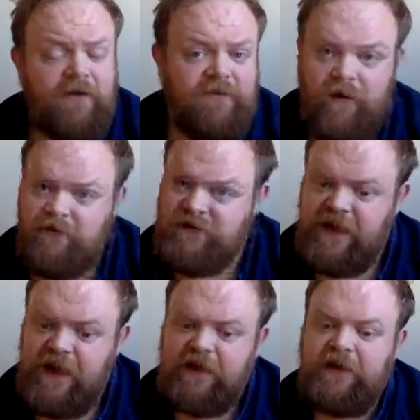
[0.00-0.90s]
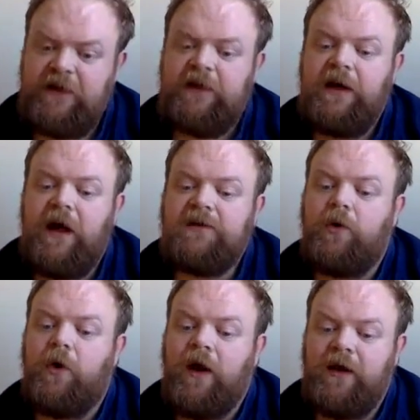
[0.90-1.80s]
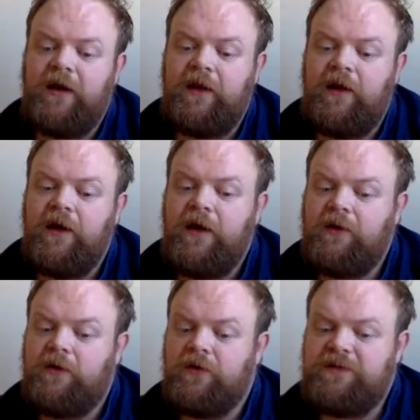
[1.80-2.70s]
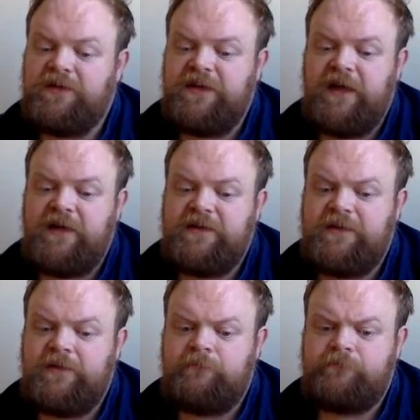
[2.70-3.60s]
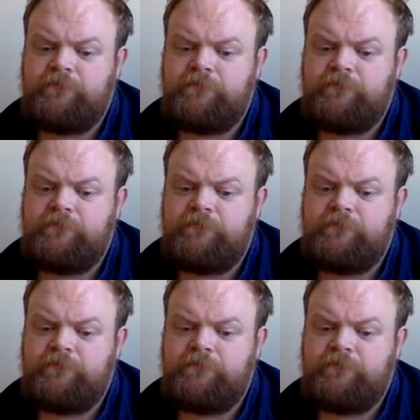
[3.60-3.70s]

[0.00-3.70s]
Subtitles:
very sadly and quietly and looked at Alice.